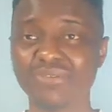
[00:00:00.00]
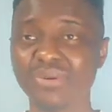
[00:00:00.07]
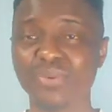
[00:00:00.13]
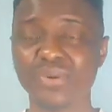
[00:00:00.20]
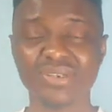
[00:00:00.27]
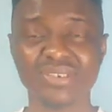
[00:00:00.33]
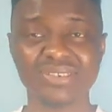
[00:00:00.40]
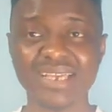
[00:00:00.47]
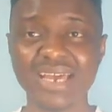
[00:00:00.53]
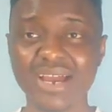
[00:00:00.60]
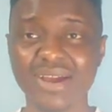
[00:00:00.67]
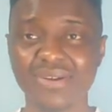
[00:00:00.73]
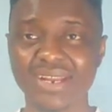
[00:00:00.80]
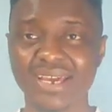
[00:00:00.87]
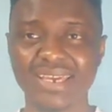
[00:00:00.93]
Everyone is
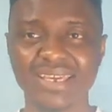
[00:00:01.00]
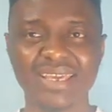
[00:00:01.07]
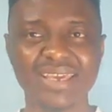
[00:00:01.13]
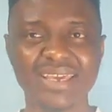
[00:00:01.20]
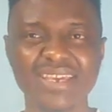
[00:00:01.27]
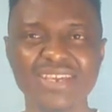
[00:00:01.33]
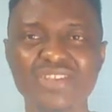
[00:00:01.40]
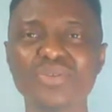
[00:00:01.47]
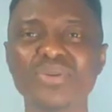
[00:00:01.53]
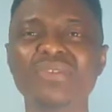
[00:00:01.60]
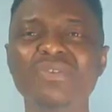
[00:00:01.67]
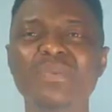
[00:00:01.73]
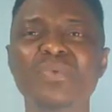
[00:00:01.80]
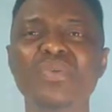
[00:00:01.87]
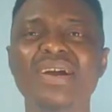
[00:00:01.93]
out. So
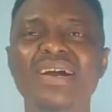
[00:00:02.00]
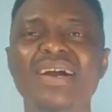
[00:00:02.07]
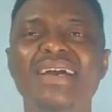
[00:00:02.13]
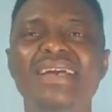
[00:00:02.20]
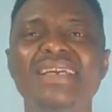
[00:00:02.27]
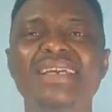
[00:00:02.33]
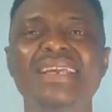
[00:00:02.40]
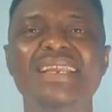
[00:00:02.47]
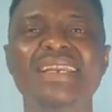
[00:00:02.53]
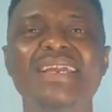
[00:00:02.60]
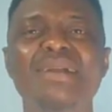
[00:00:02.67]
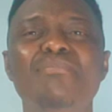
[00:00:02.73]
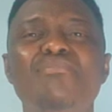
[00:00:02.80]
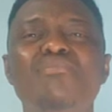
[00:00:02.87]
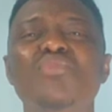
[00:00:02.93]
Liverpool are
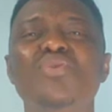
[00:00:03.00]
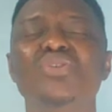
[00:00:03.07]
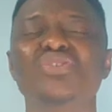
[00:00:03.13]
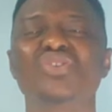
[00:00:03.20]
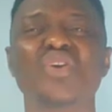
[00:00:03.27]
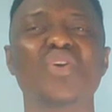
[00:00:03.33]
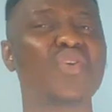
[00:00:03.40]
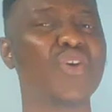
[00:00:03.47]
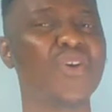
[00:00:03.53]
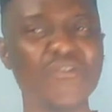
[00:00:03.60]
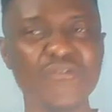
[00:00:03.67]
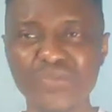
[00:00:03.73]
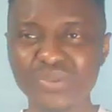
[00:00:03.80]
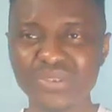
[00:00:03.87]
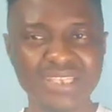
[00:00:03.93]
in the most
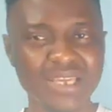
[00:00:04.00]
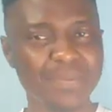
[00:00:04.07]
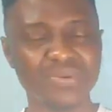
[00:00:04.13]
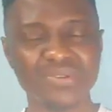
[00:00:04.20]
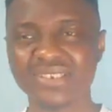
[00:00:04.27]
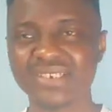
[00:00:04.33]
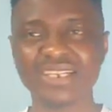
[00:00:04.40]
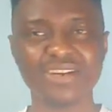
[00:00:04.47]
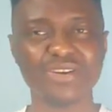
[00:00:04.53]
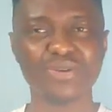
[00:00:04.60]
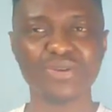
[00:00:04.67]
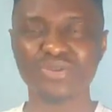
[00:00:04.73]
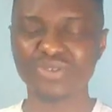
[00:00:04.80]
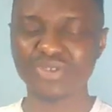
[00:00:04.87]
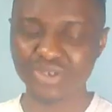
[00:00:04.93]
comfortable
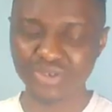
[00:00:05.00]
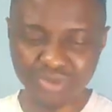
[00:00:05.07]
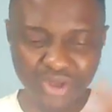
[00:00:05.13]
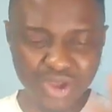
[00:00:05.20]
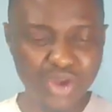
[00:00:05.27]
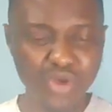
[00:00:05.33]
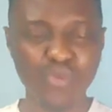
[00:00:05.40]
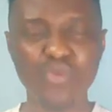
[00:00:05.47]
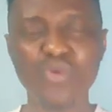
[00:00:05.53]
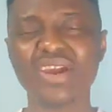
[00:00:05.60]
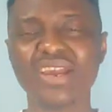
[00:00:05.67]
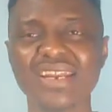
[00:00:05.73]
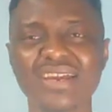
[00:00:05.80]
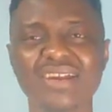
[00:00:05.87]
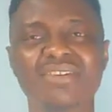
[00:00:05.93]
scenario to just
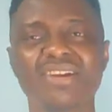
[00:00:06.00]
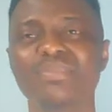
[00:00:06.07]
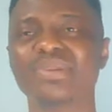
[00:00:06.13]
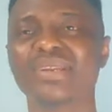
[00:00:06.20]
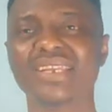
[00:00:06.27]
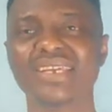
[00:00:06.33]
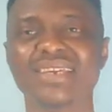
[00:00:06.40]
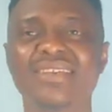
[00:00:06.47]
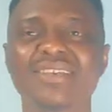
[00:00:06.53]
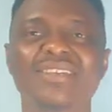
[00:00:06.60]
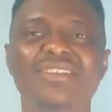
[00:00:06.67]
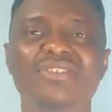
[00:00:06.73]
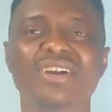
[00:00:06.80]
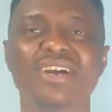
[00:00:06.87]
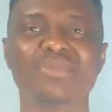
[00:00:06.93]
walk in and grab the league.
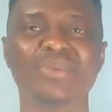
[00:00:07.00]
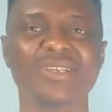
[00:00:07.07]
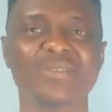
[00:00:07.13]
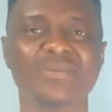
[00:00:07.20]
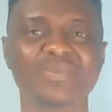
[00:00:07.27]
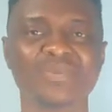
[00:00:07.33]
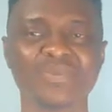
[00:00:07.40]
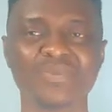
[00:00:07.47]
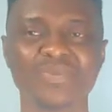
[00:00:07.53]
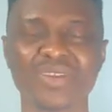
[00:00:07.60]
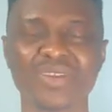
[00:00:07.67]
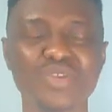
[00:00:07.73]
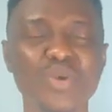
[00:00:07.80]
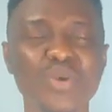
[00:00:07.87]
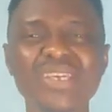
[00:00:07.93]
You know what I mean?
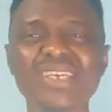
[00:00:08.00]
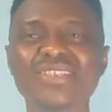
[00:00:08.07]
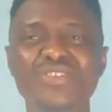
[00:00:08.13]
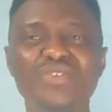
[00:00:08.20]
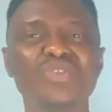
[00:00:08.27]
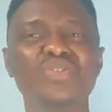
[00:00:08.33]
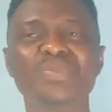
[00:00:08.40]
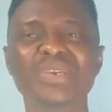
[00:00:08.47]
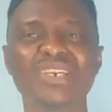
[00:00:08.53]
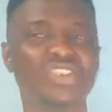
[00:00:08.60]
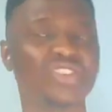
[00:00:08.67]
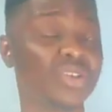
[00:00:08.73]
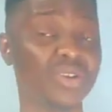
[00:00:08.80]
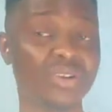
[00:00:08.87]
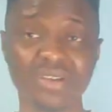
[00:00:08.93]
So it's going to be
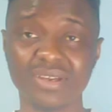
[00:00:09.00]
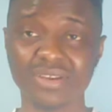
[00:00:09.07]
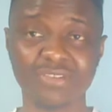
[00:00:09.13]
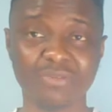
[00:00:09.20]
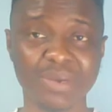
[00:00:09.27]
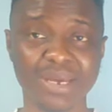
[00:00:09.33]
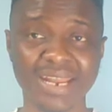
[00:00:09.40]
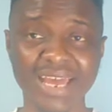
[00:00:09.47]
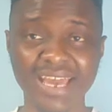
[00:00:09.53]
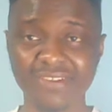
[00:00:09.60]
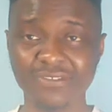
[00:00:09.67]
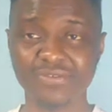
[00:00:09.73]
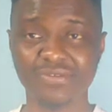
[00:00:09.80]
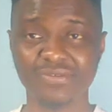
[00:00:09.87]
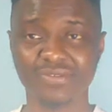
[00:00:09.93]
a shock of my
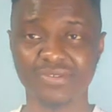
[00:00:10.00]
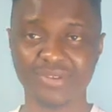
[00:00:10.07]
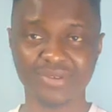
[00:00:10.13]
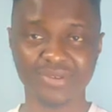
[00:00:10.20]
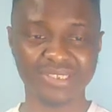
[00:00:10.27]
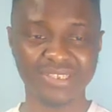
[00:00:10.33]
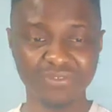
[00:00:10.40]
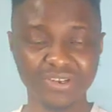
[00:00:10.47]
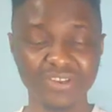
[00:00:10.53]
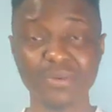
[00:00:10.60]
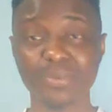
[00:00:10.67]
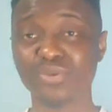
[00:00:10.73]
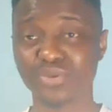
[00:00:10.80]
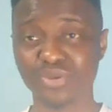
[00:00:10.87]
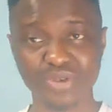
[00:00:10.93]
life, if
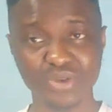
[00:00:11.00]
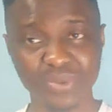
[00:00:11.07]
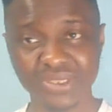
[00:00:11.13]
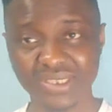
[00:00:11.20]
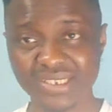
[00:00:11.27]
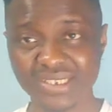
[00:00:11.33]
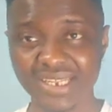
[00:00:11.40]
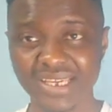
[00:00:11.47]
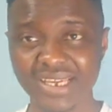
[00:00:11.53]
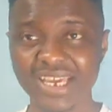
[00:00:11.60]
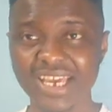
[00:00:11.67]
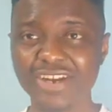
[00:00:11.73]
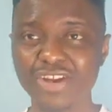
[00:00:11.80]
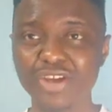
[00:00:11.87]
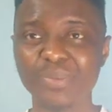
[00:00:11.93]
Liverpool do not win this
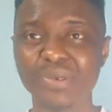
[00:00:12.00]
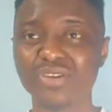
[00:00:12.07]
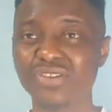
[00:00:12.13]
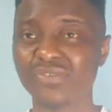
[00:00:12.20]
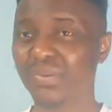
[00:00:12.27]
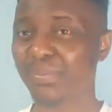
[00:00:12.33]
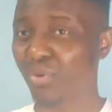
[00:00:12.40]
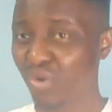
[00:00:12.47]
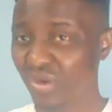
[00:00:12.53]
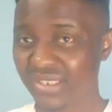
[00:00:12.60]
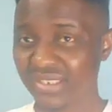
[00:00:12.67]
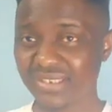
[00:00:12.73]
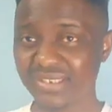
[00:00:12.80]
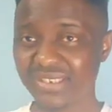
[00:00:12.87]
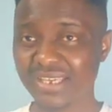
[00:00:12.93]
league. Not because of the
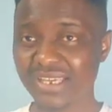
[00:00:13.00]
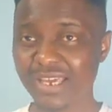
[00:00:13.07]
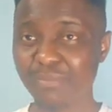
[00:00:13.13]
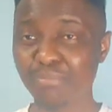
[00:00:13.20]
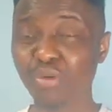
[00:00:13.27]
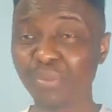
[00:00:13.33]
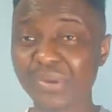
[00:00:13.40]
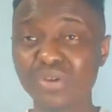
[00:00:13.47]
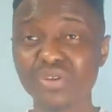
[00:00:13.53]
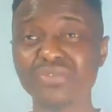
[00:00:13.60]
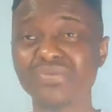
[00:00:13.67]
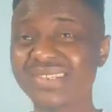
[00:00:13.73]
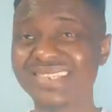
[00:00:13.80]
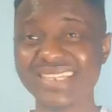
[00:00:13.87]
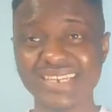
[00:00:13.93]
points, but
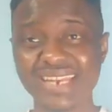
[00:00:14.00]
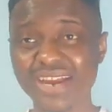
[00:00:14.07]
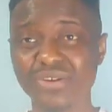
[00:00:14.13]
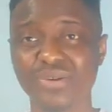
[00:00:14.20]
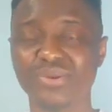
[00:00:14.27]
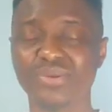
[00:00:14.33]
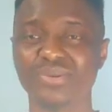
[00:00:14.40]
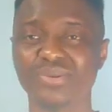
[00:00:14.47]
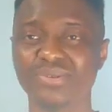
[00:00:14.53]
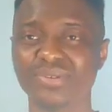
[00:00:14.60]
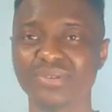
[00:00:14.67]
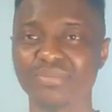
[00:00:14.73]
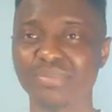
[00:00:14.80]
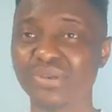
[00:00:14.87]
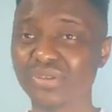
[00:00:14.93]
because of the scenario.
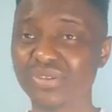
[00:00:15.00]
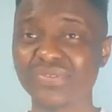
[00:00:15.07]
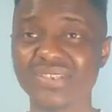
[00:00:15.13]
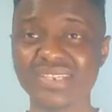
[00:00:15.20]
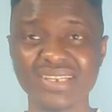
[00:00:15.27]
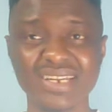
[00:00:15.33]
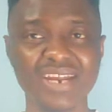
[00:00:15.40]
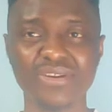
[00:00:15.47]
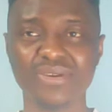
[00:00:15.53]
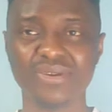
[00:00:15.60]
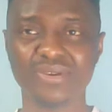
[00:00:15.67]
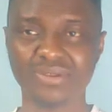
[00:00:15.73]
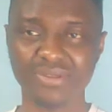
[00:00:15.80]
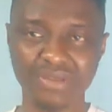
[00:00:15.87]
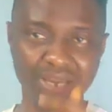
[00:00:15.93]

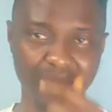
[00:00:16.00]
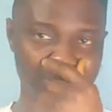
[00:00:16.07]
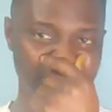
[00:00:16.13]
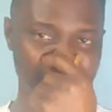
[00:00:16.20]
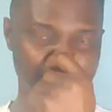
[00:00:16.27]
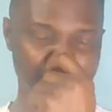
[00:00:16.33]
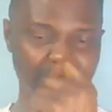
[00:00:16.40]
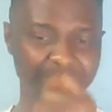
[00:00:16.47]
You know what I mean?